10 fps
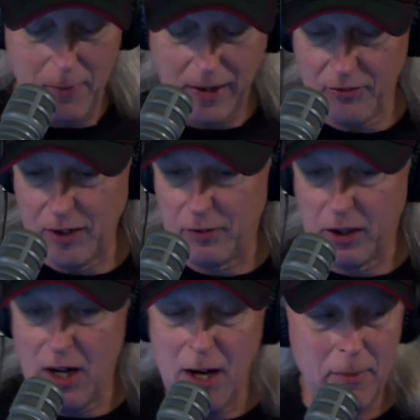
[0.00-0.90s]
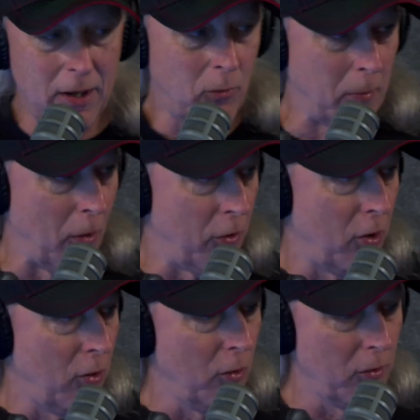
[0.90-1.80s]
we get stuff in common. We're both
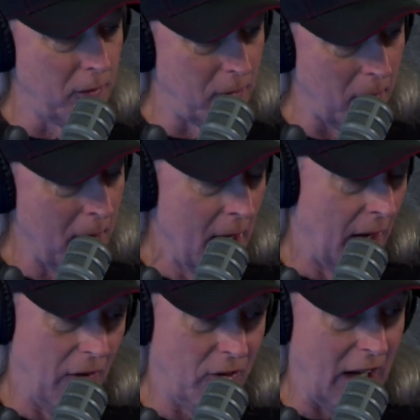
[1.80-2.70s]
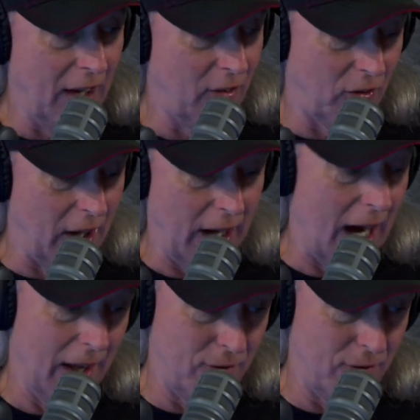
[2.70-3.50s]
old. So in this case, it's like I love